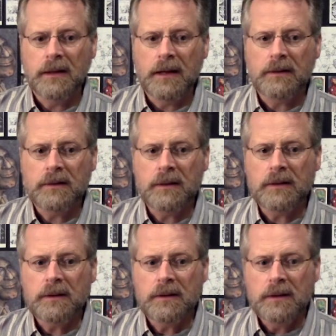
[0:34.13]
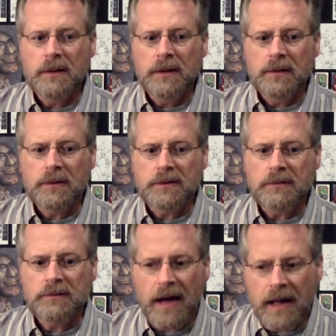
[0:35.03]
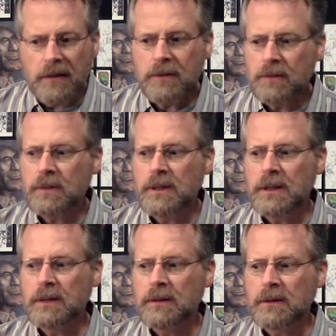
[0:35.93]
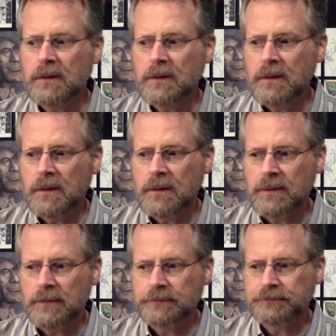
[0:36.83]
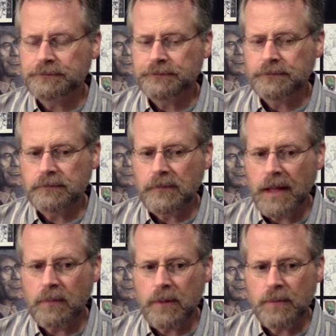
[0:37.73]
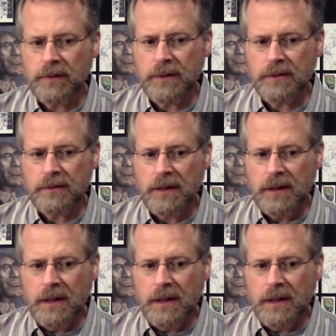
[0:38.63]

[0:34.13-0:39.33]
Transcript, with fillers: I think there's a value in how do I put this?